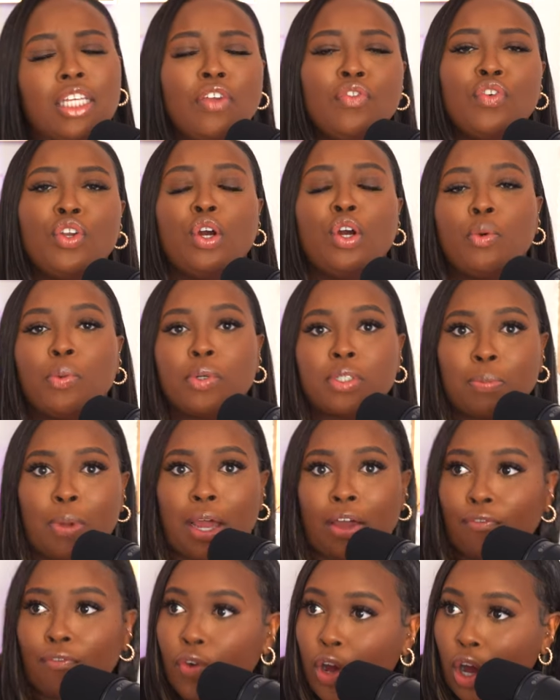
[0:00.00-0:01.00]
even though it was
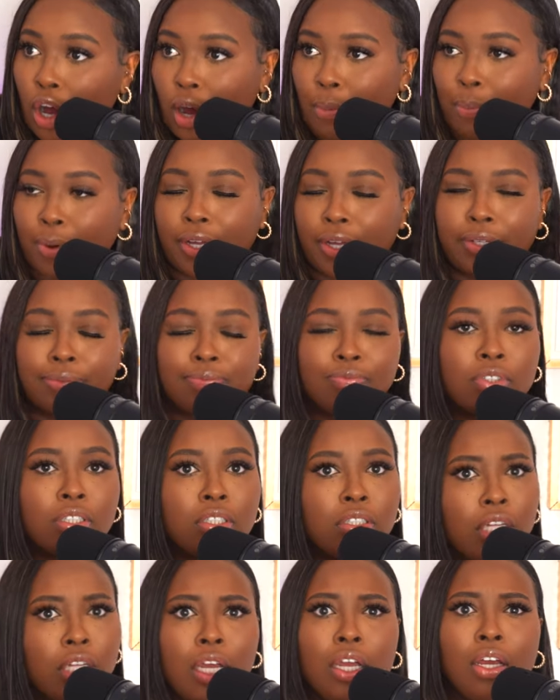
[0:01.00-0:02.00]
my fault, but
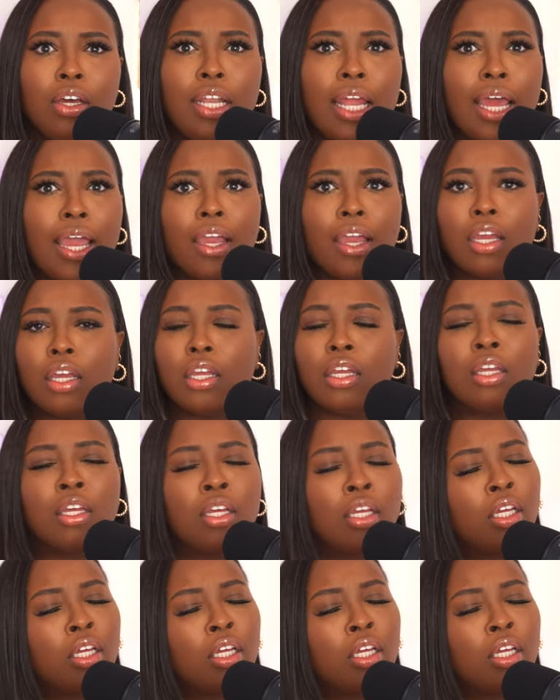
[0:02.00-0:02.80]
still, like,